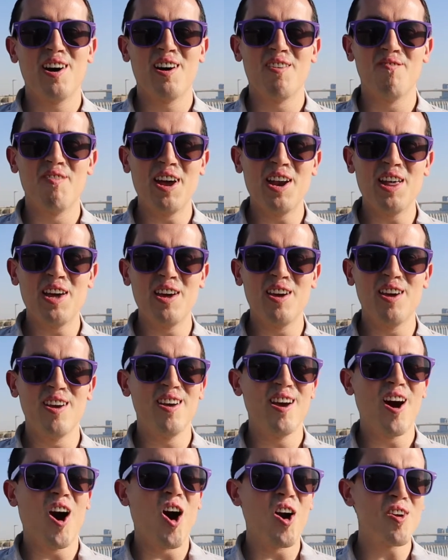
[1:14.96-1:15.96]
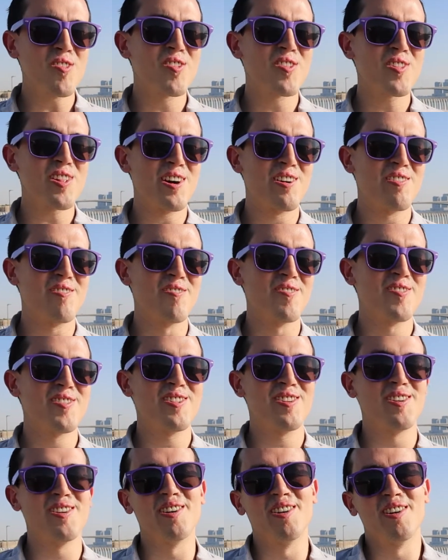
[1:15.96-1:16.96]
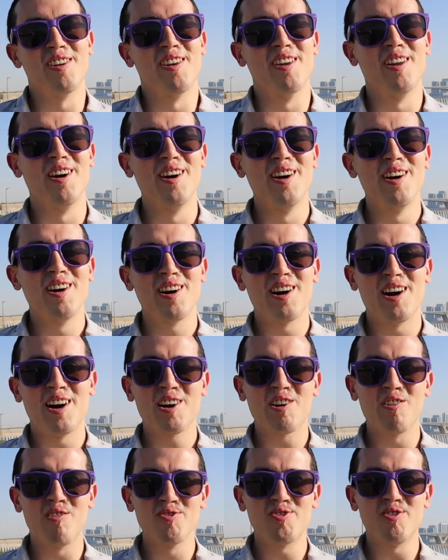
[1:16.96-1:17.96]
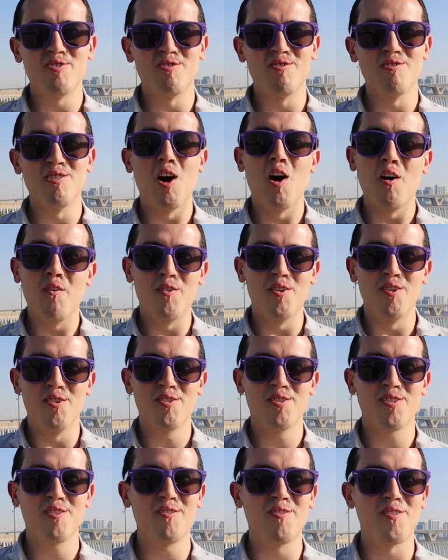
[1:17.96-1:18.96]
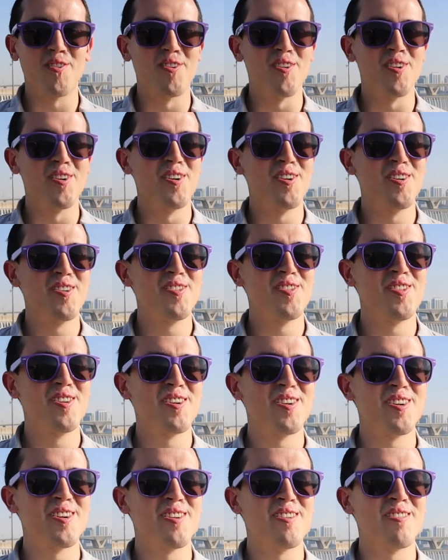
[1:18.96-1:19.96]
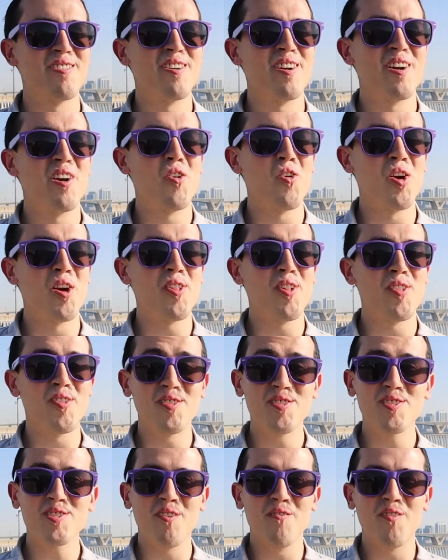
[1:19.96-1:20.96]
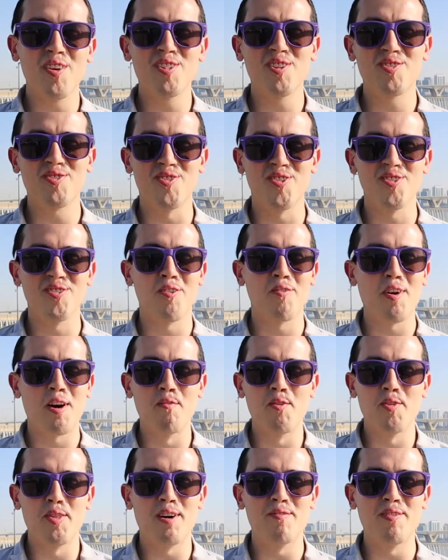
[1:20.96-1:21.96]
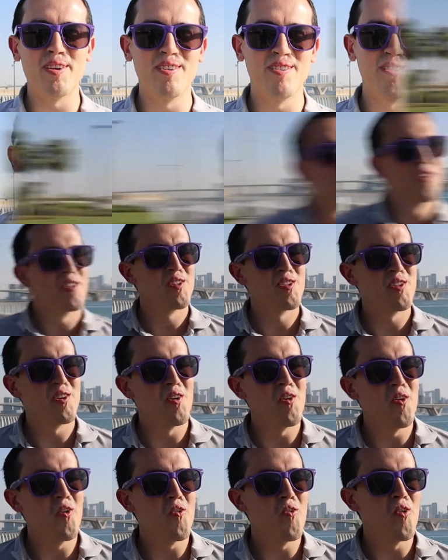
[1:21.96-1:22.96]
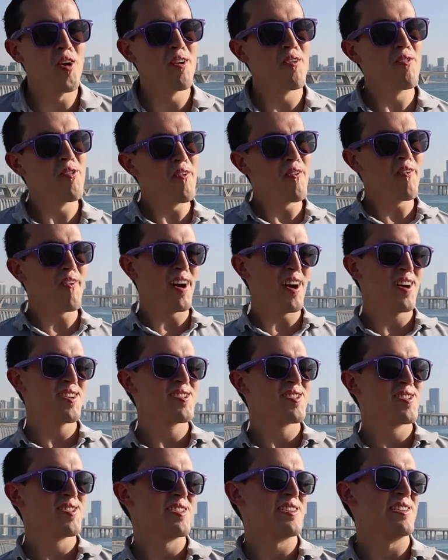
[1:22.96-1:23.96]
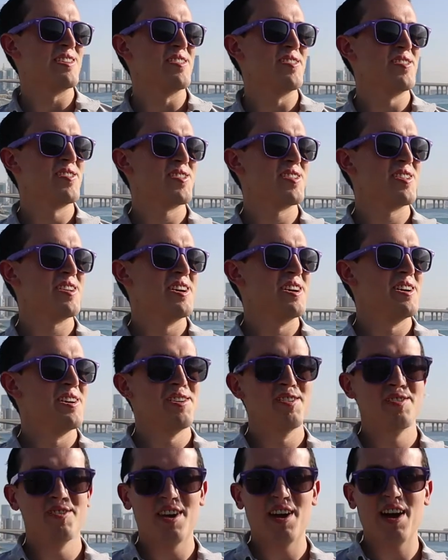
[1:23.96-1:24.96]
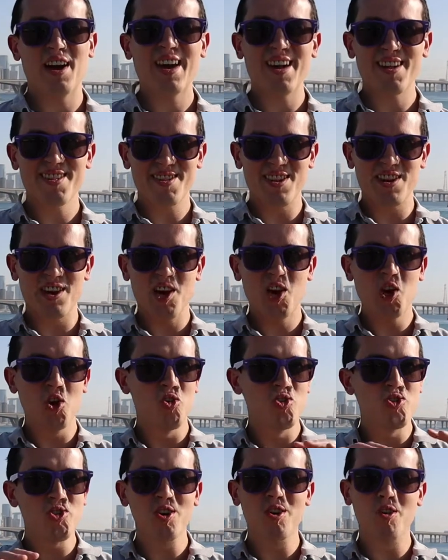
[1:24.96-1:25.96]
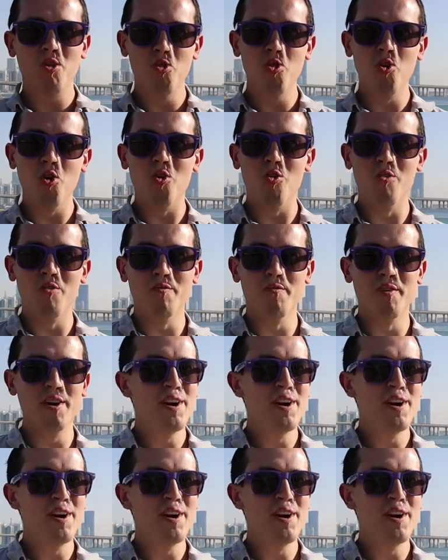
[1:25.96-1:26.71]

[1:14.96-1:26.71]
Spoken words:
many art styles and cultural offers for the residents and visitors of Abu Dhabi. So one of the facts is it has a huge dome